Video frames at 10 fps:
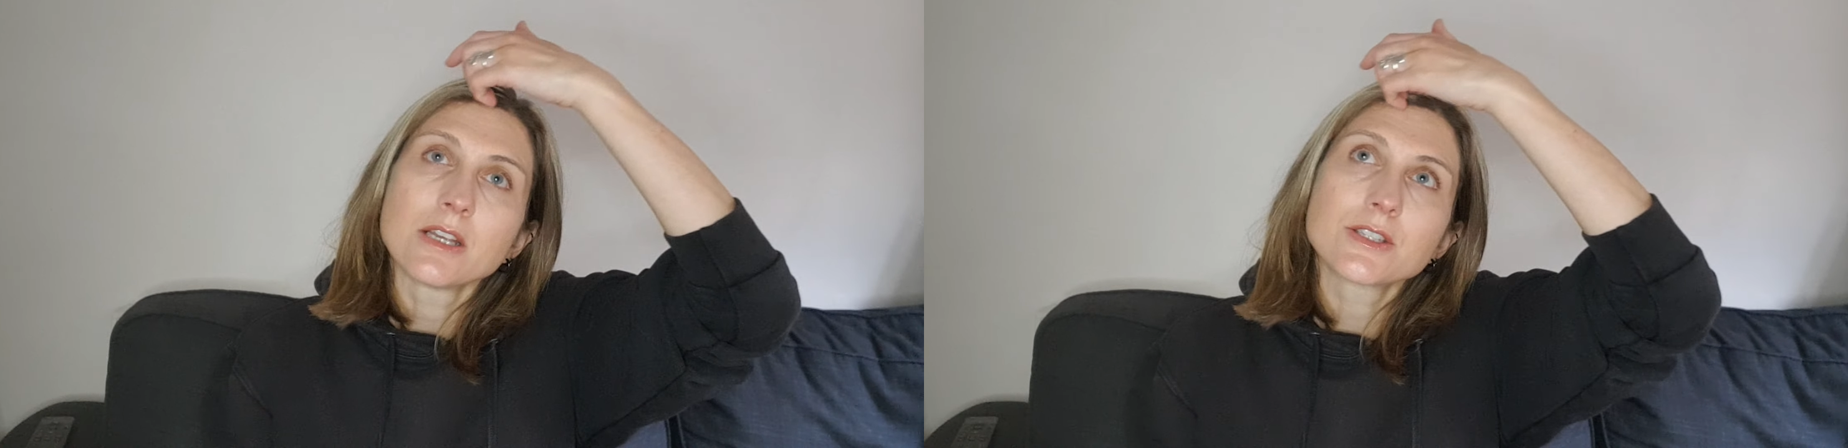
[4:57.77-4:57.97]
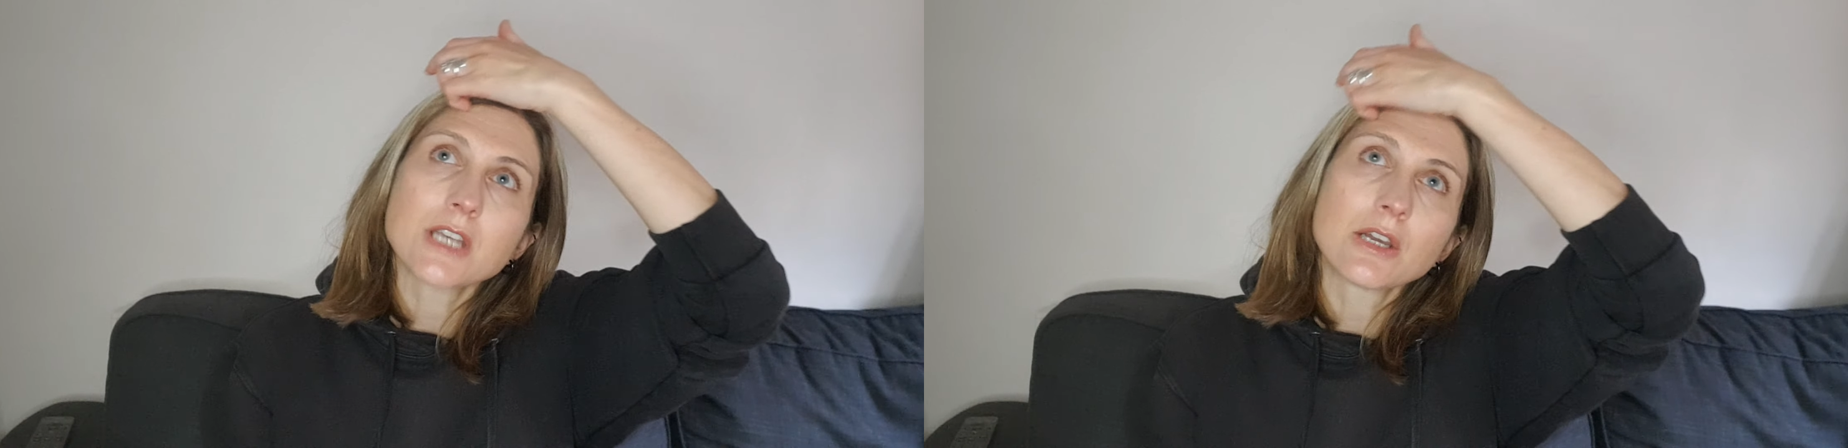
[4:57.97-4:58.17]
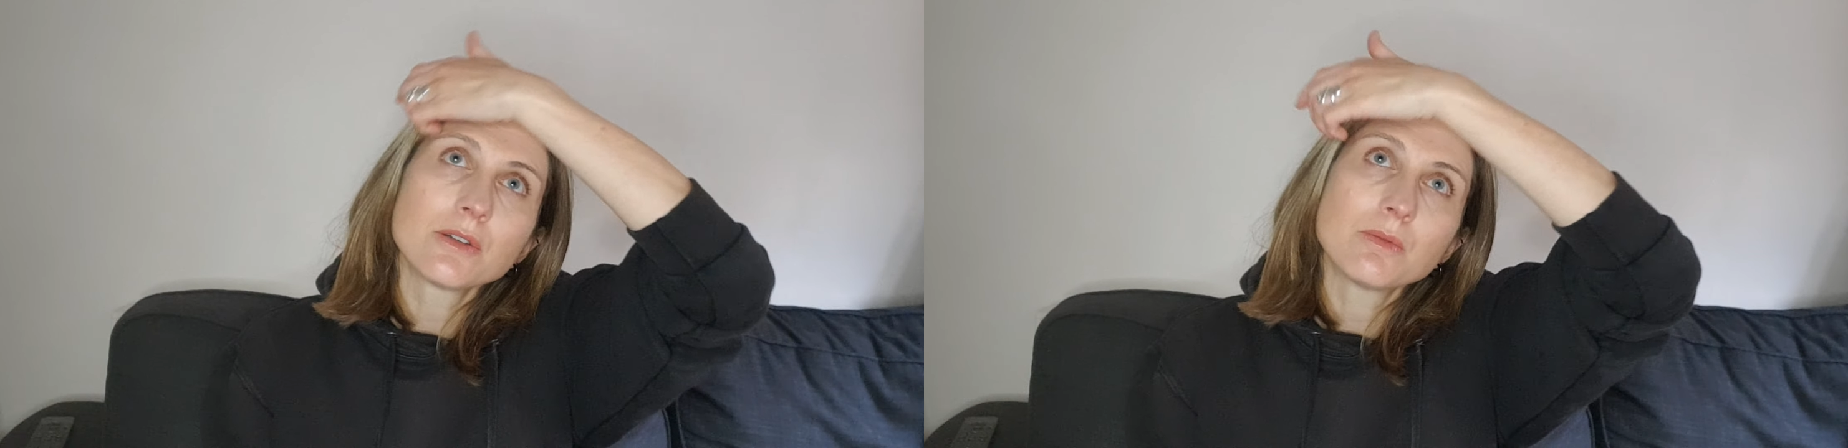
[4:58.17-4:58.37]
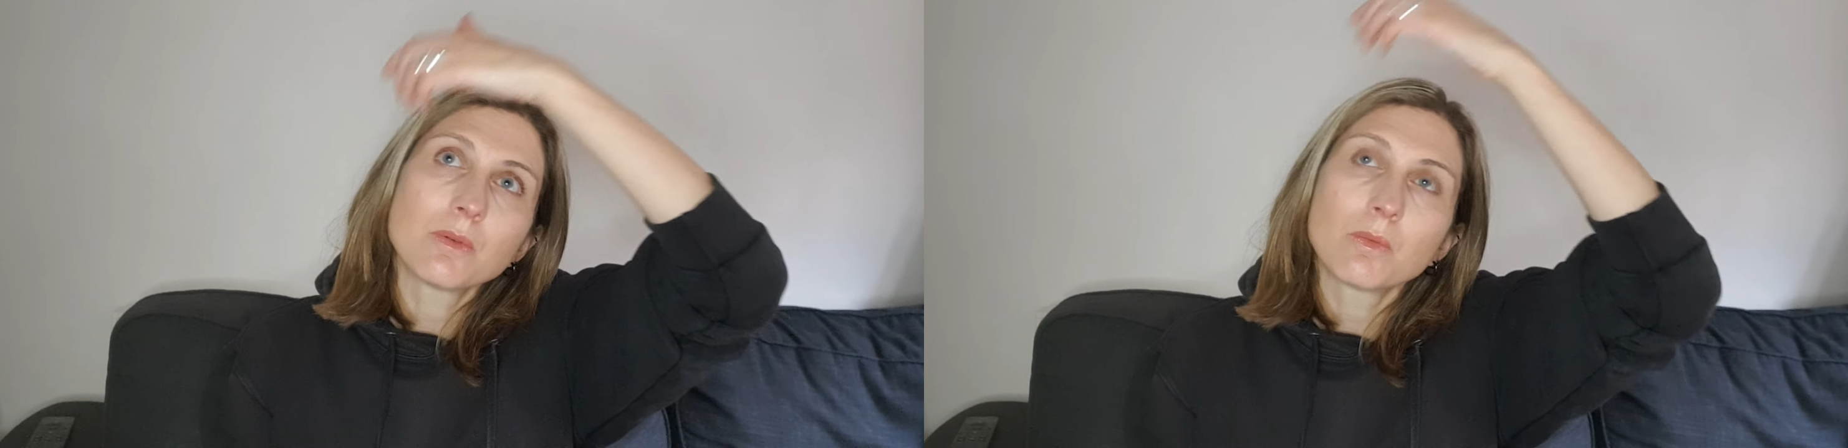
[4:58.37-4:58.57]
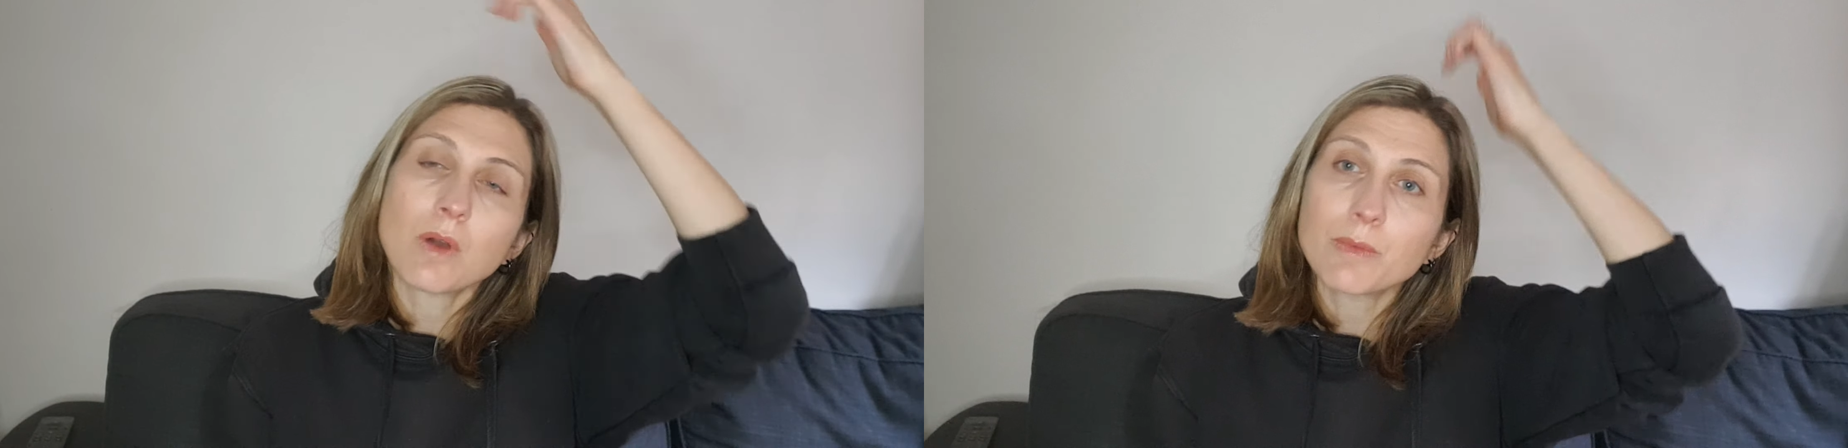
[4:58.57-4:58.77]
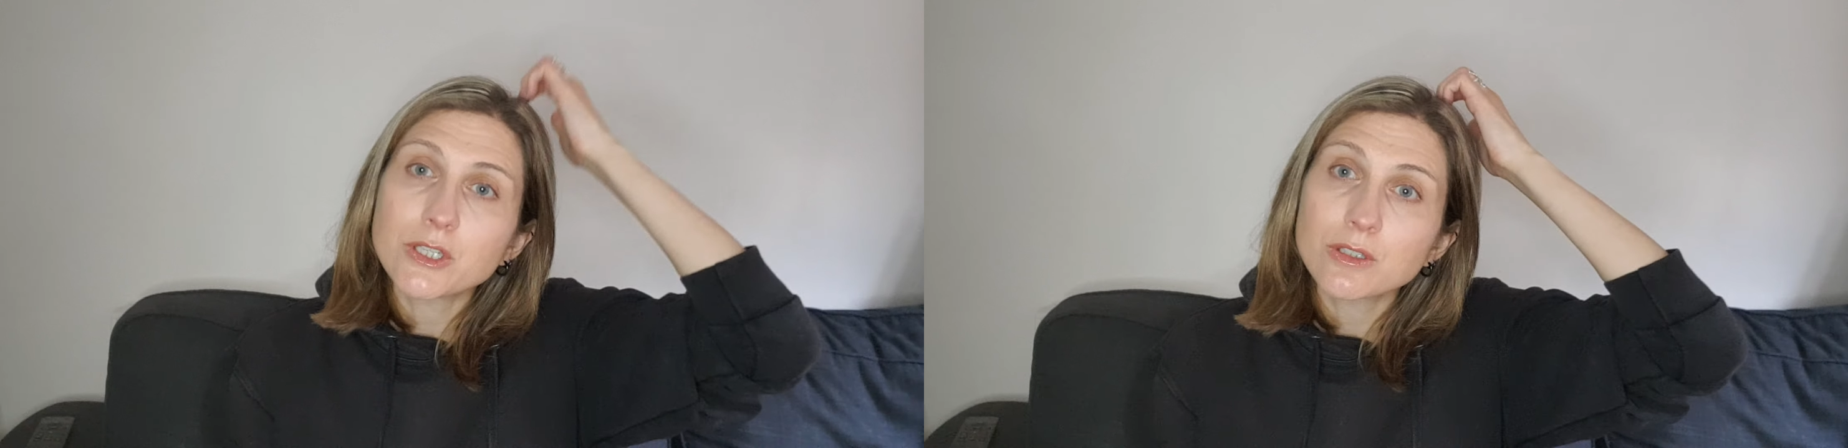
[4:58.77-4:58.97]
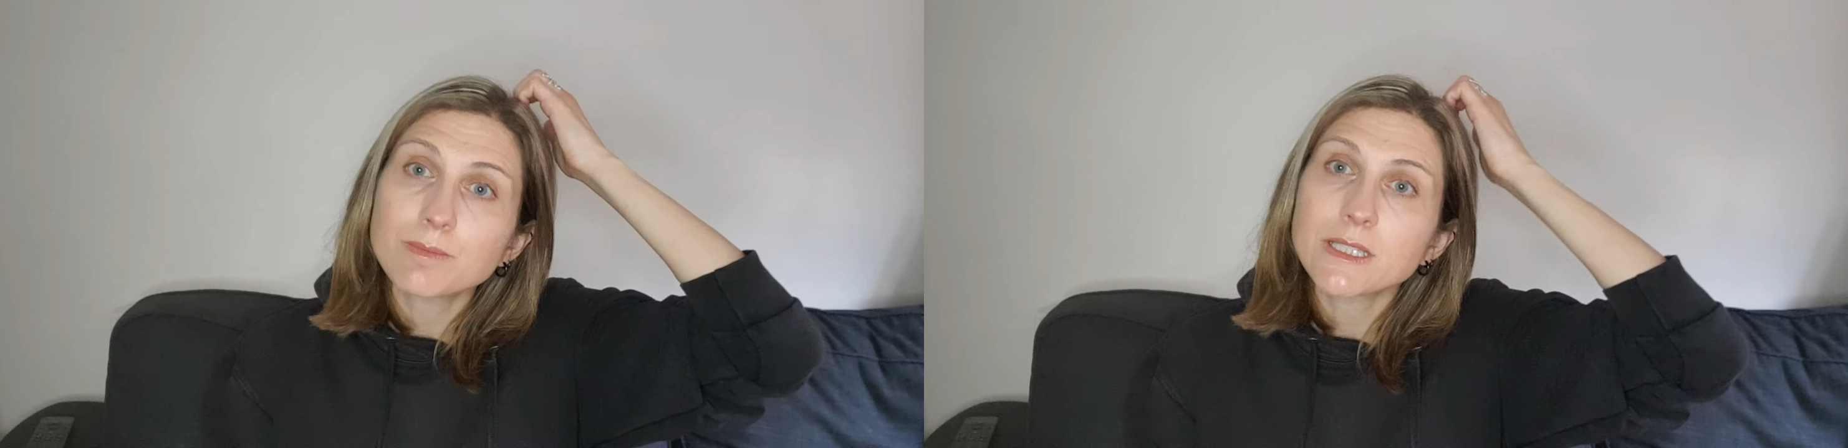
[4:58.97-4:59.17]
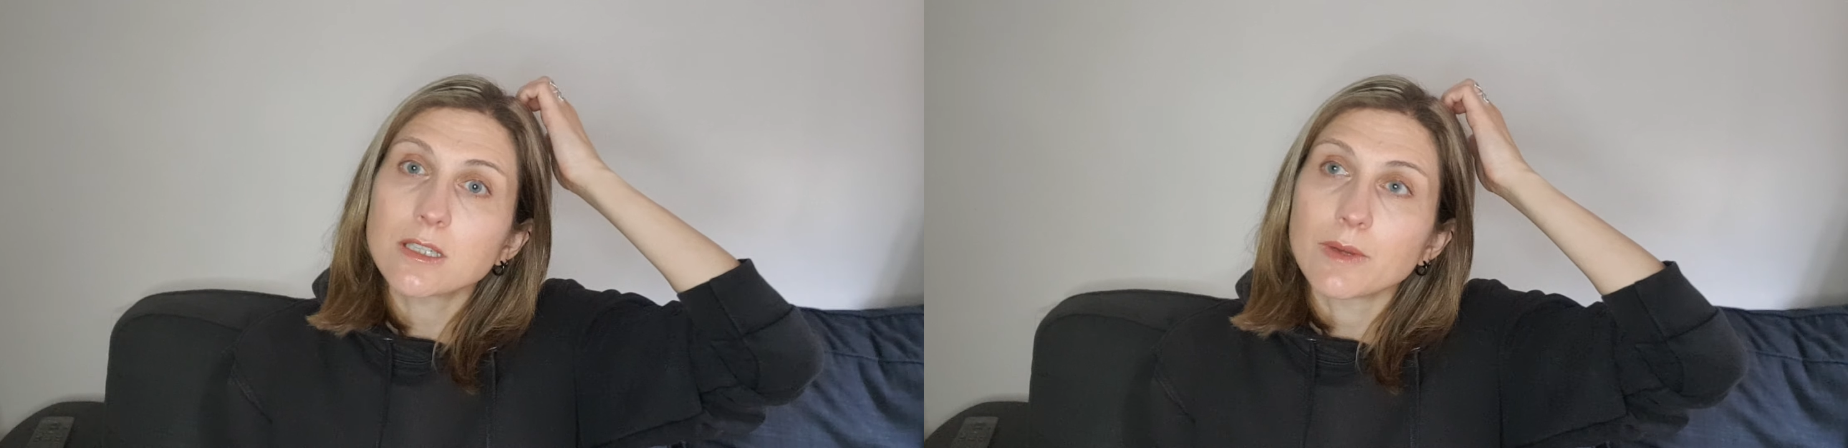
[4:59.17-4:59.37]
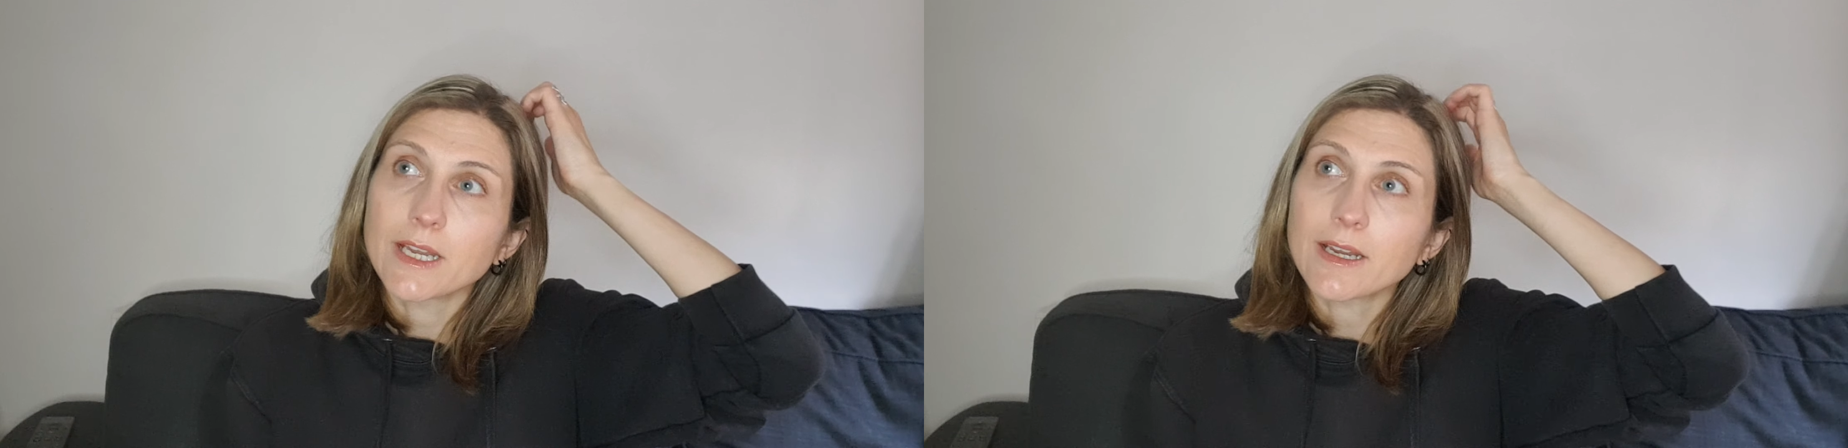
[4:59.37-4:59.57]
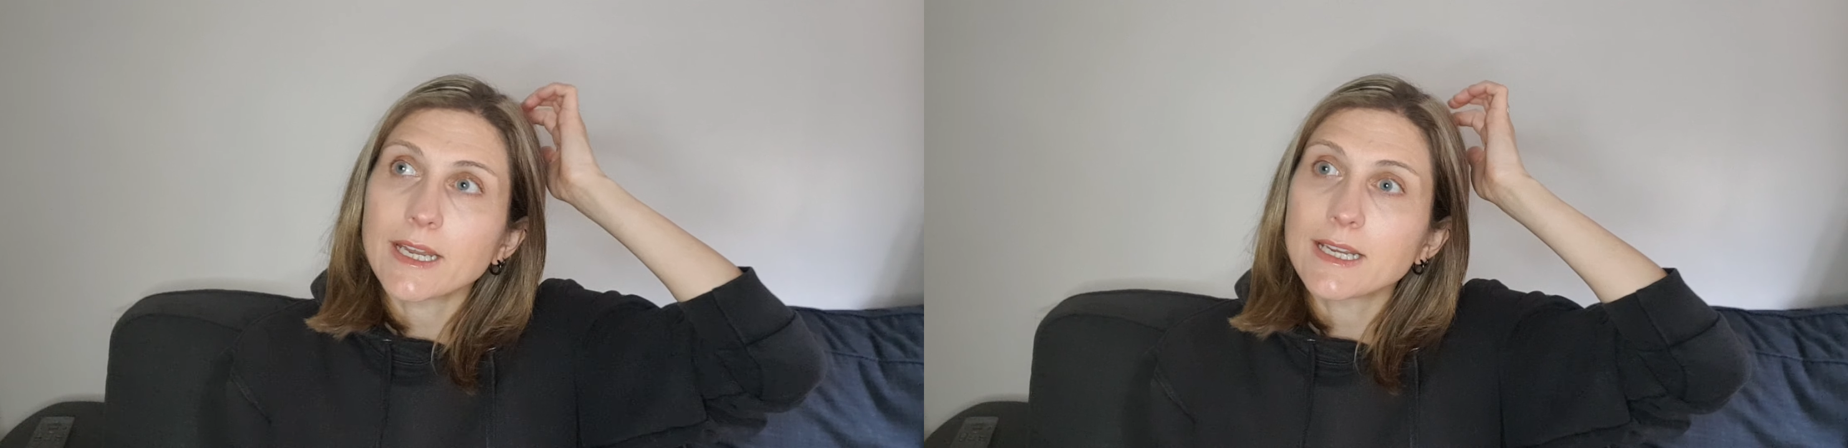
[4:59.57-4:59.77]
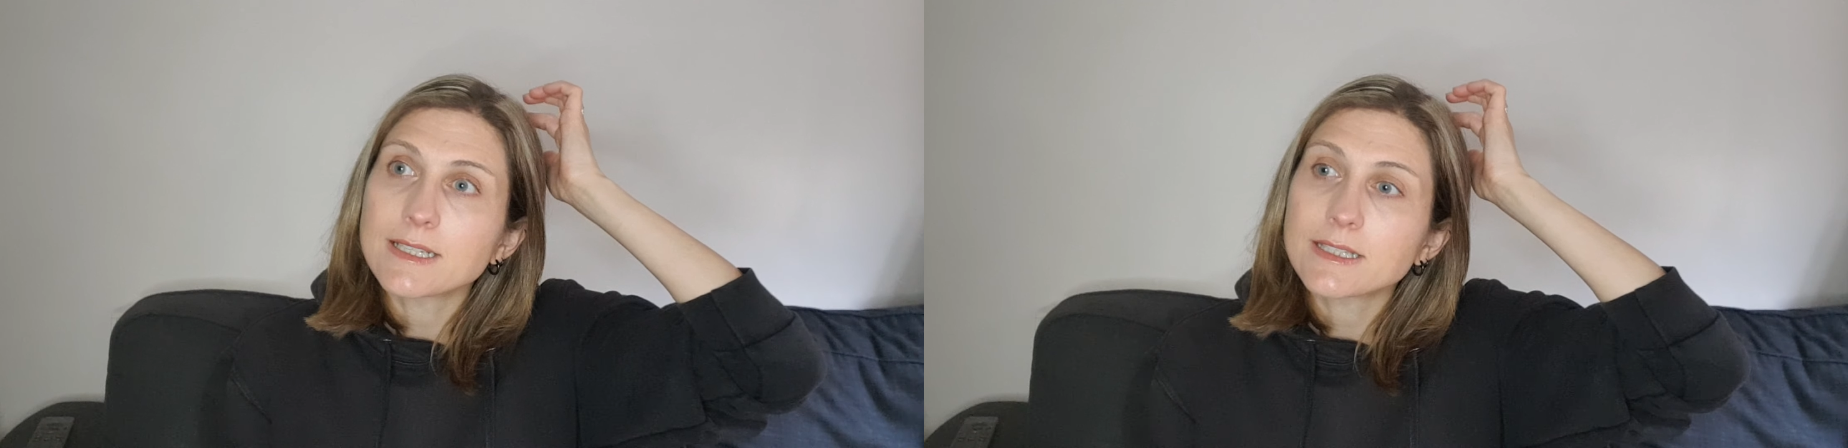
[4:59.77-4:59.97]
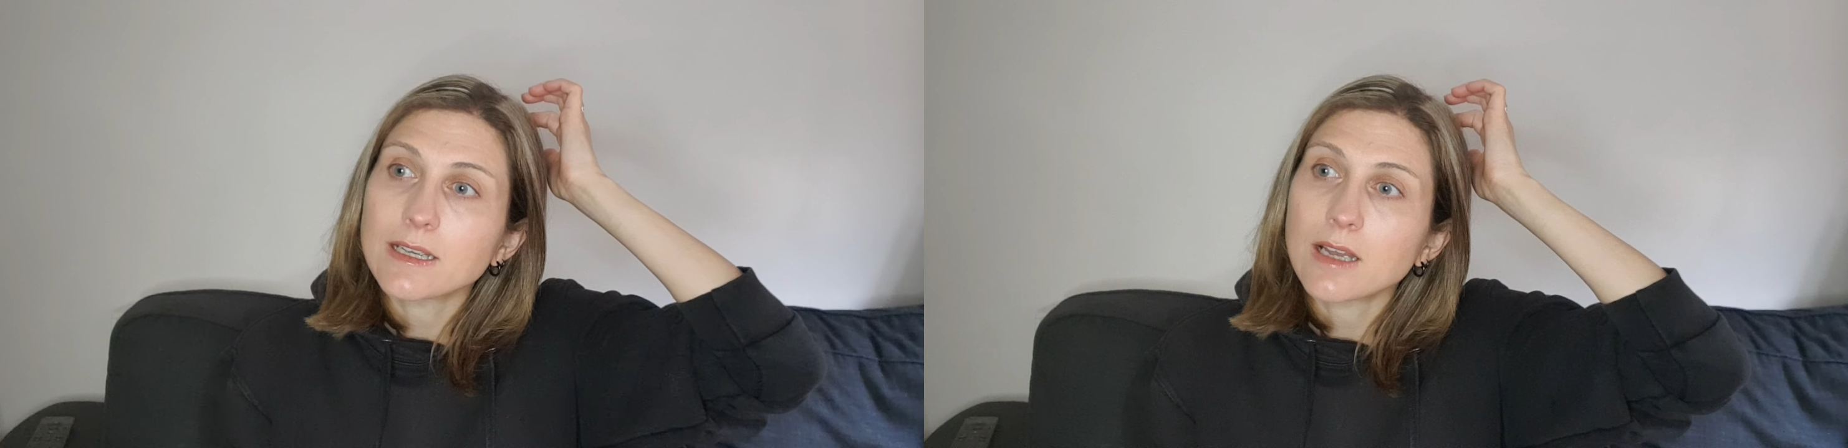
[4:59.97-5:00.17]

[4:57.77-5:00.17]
So what we should be doing is,